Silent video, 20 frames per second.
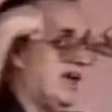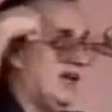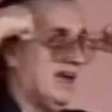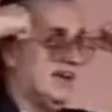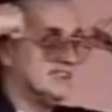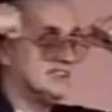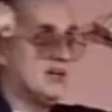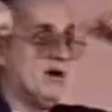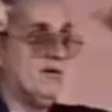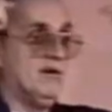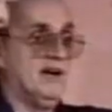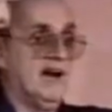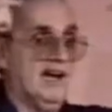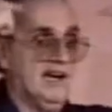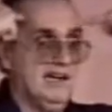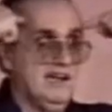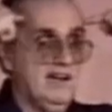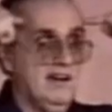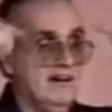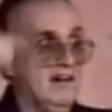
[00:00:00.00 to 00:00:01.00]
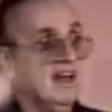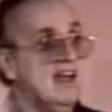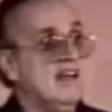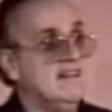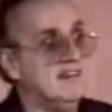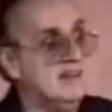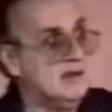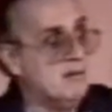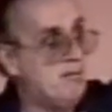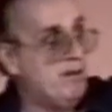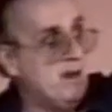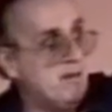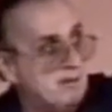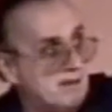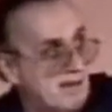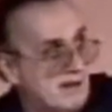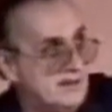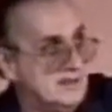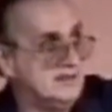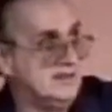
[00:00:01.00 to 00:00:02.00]
chaos going on in here than the people
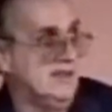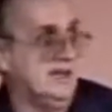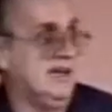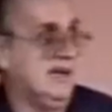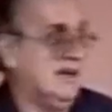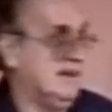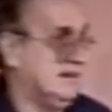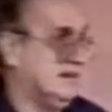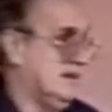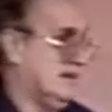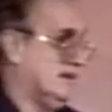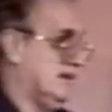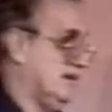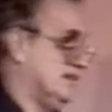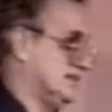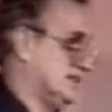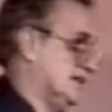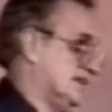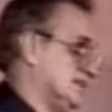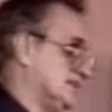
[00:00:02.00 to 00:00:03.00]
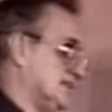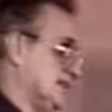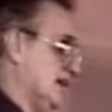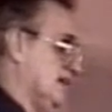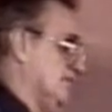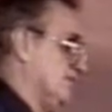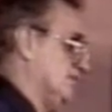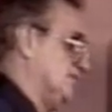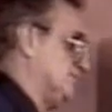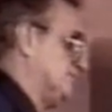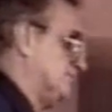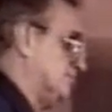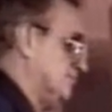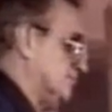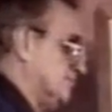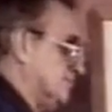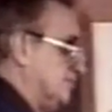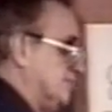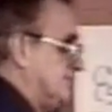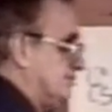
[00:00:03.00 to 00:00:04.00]
that are sitting out there that he's going to save.
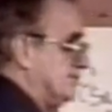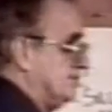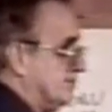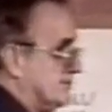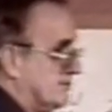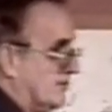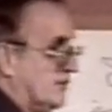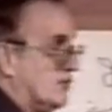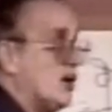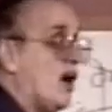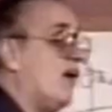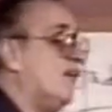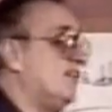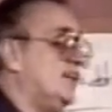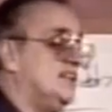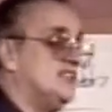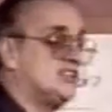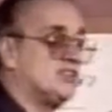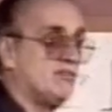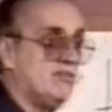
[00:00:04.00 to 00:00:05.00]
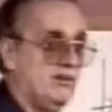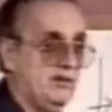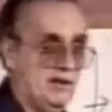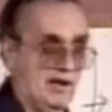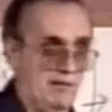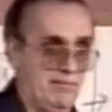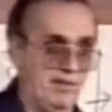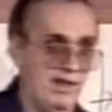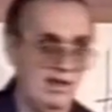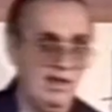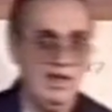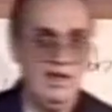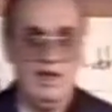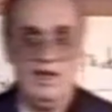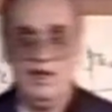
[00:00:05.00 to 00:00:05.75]
Totally screwed up.